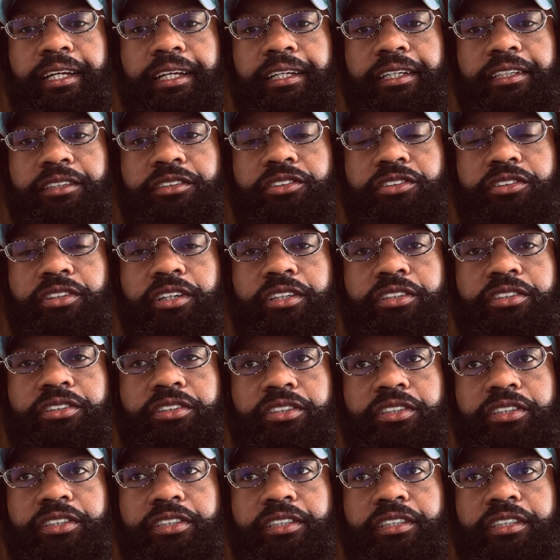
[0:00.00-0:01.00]

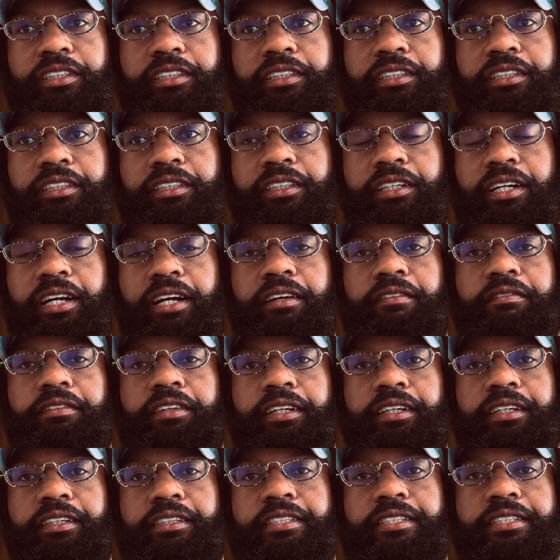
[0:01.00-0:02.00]
structure of
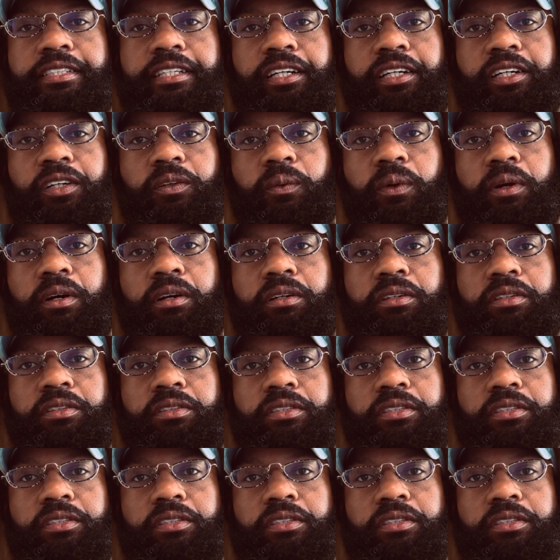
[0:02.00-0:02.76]
their cell wall.